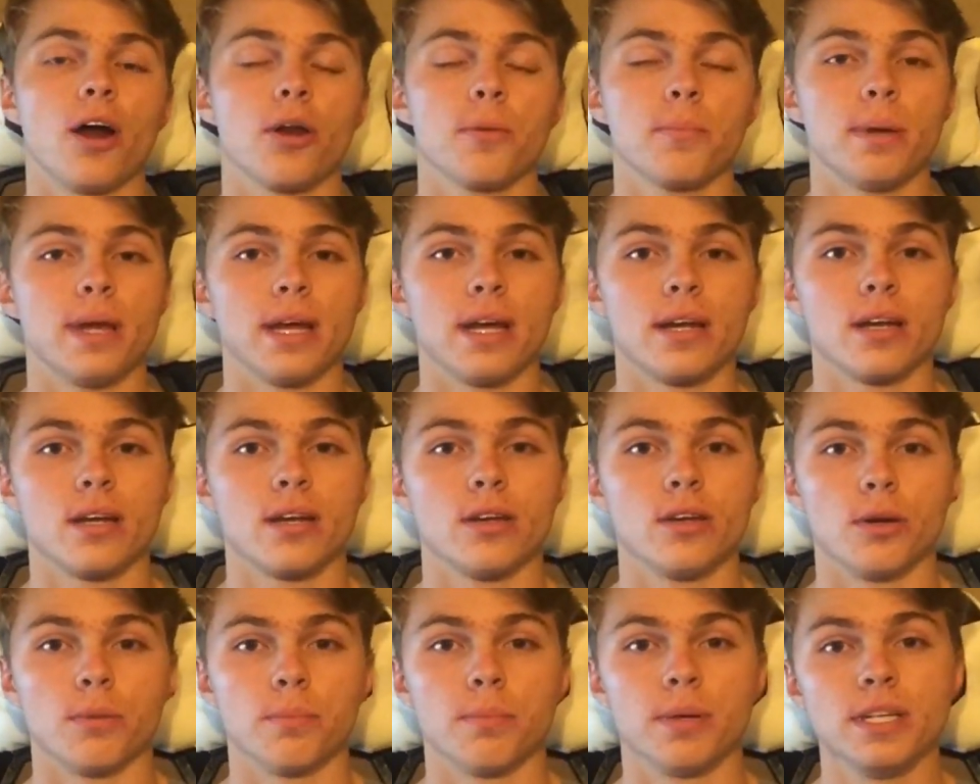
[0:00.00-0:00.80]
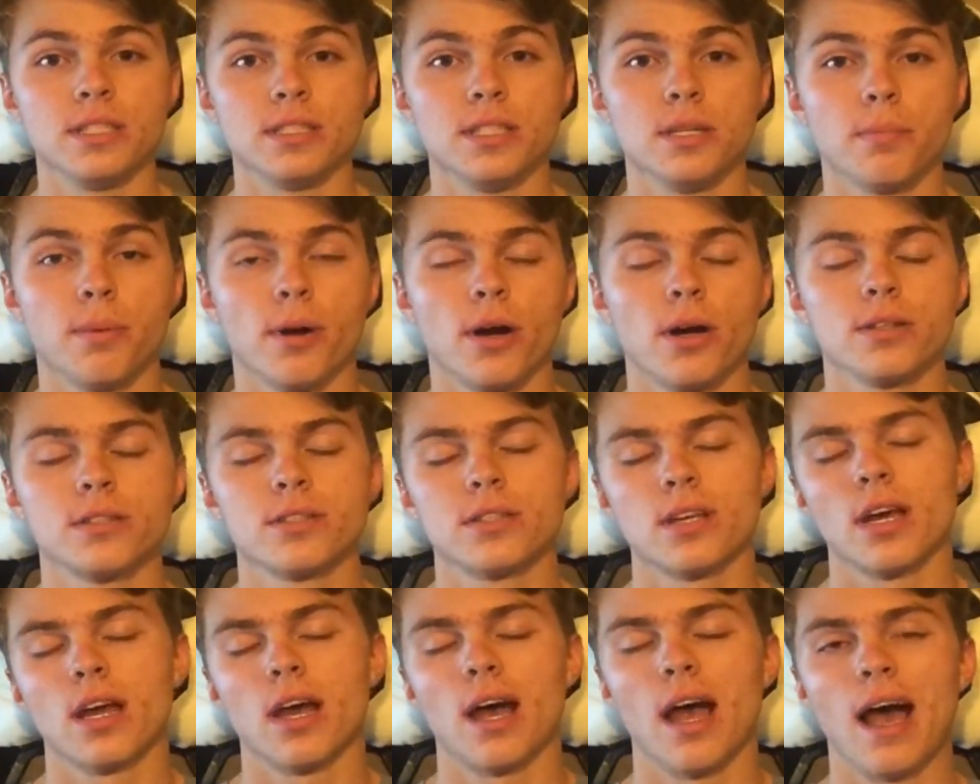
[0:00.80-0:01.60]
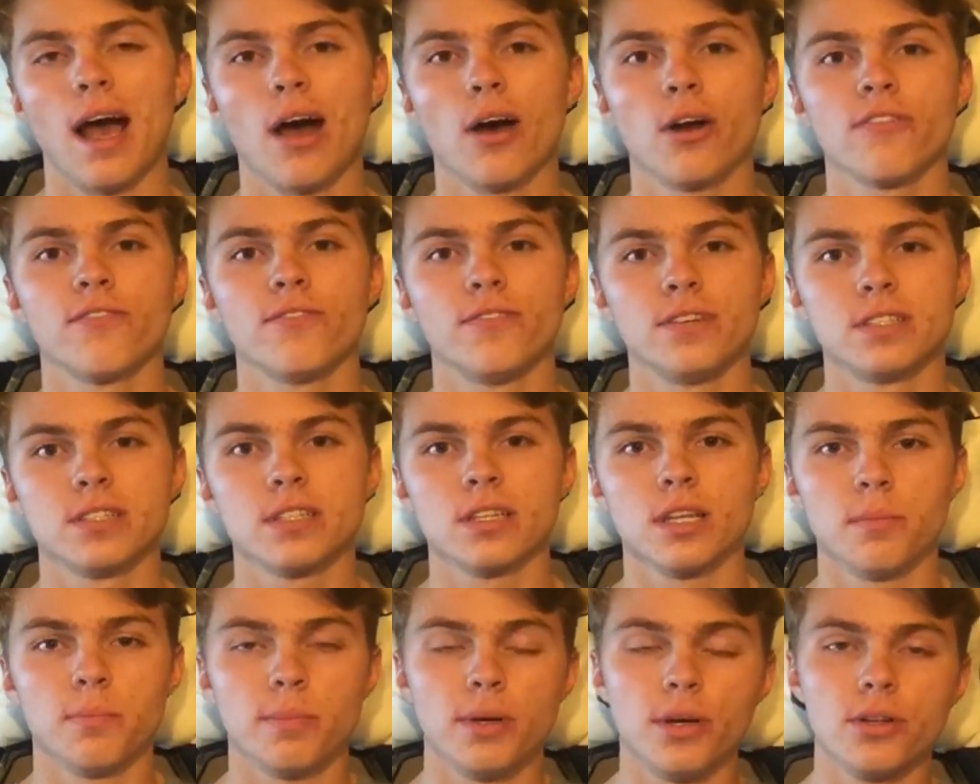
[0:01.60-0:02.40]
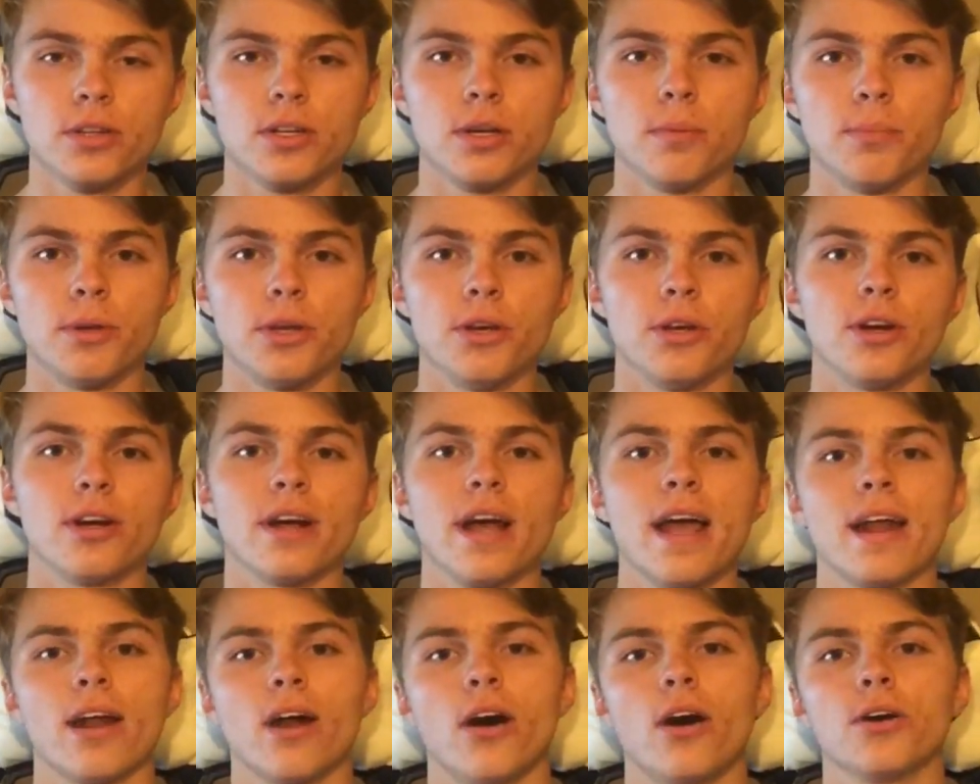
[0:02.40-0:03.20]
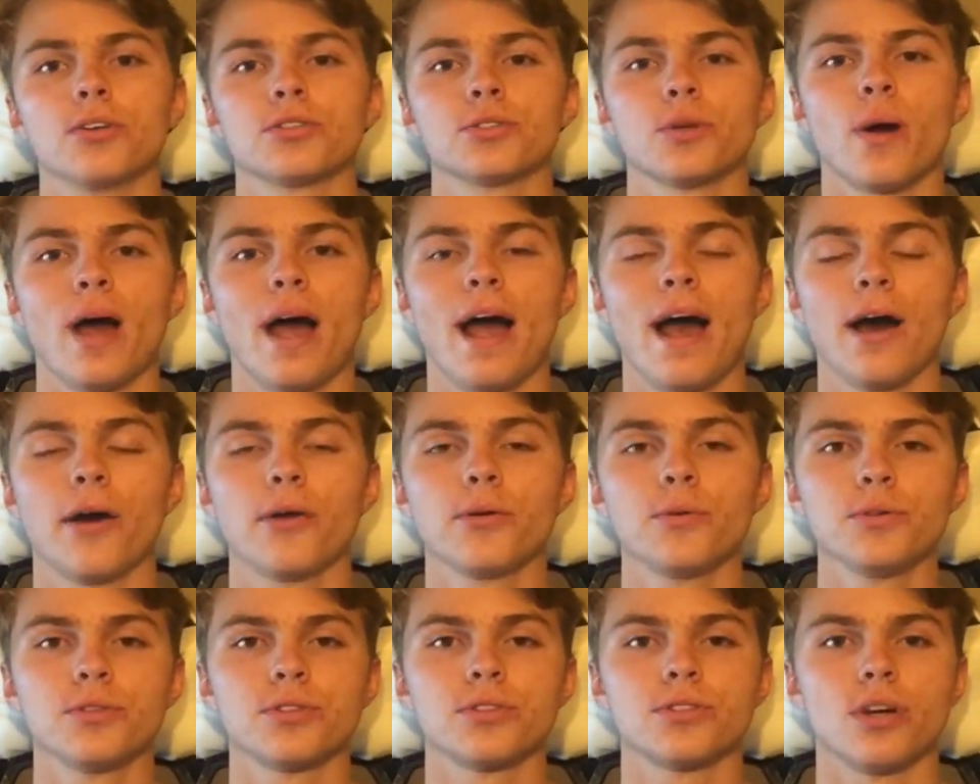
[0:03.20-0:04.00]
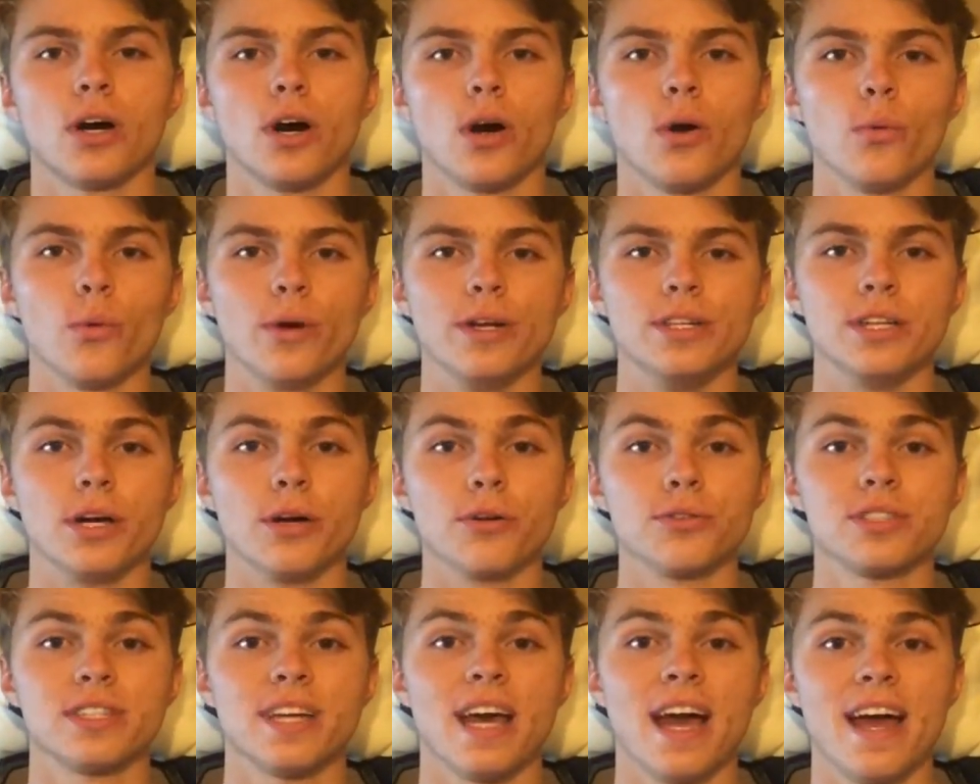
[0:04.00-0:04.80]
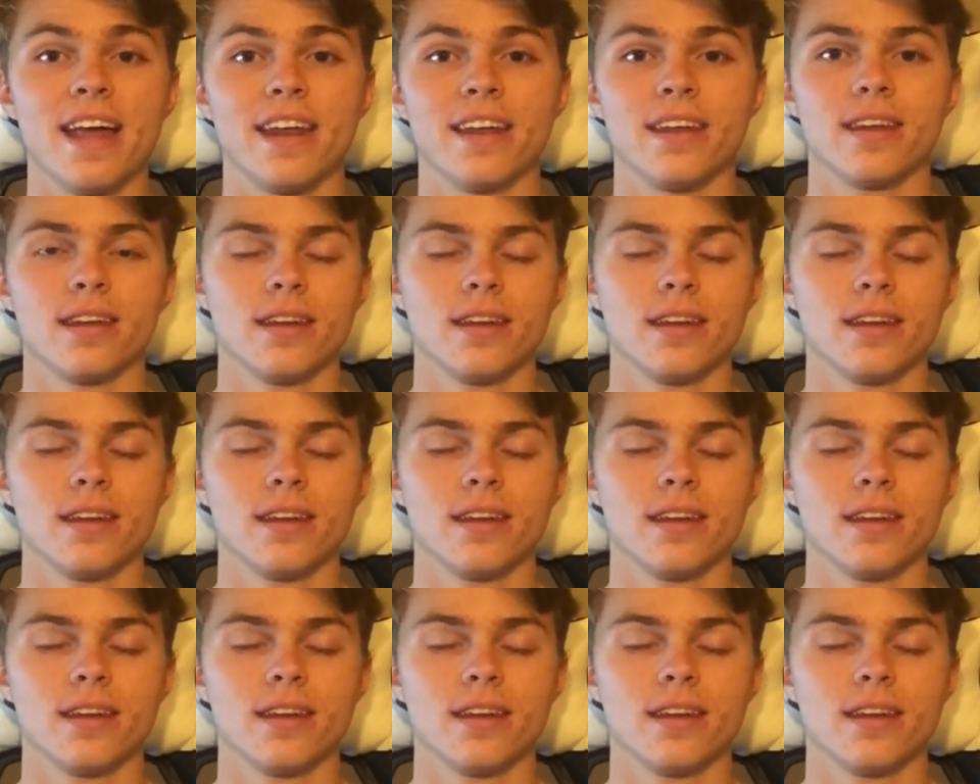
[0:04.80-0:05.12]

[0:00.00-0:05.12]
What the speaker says: to pick your PC parts, how to physically build a computer, and also how to install Windows 10.